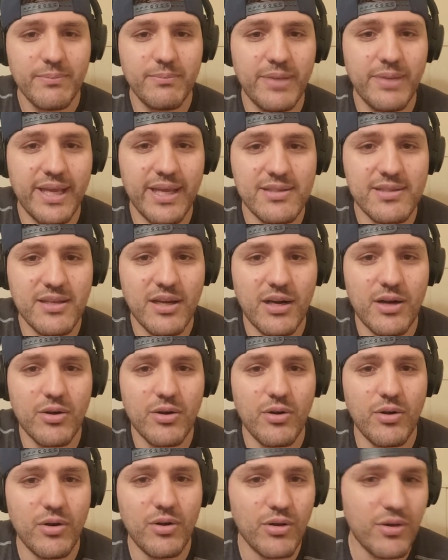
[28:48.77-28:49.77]
Banks are
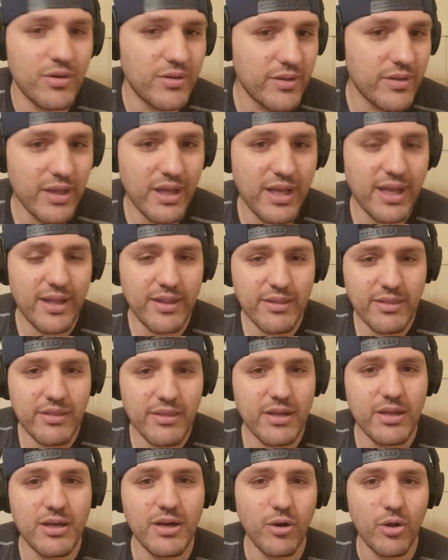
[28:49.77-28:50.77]
Uh,
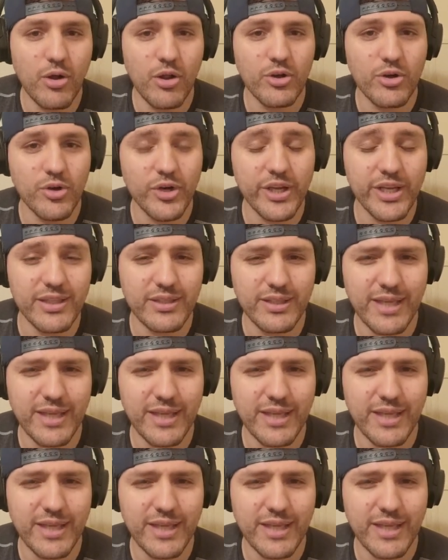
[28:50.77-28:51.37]
they're all crooked.